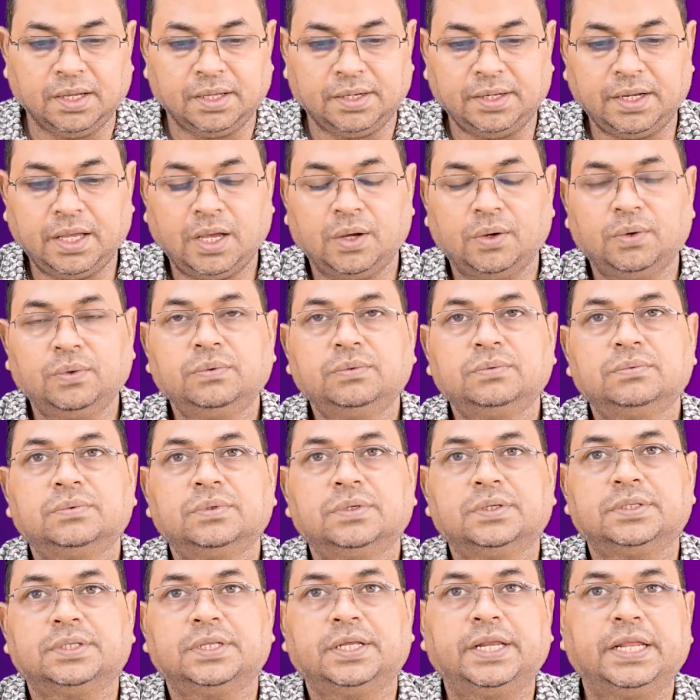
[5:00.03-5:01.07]
Now
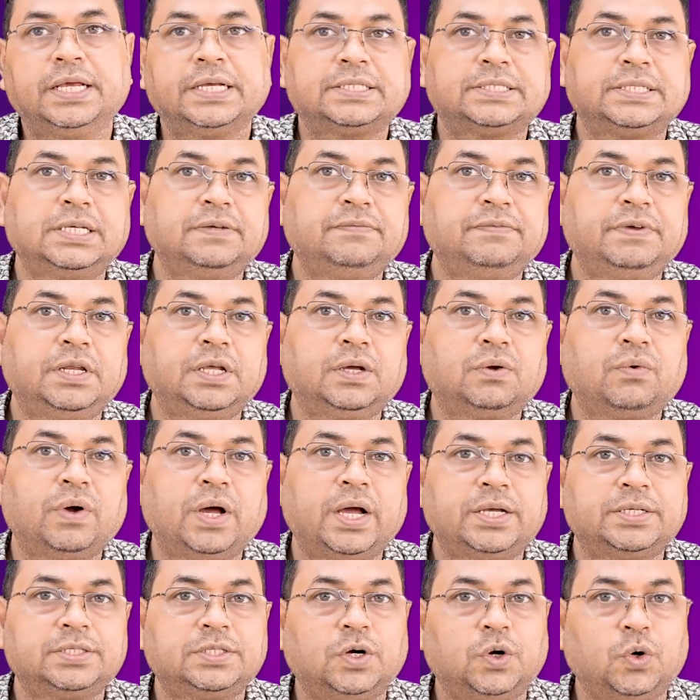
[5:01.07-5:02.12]
the next thing we
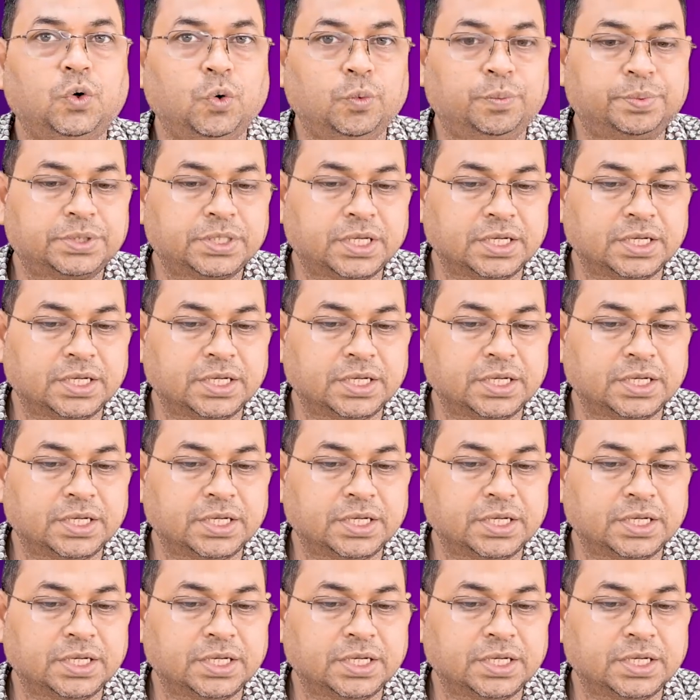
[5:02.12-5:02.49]
require is a OOPS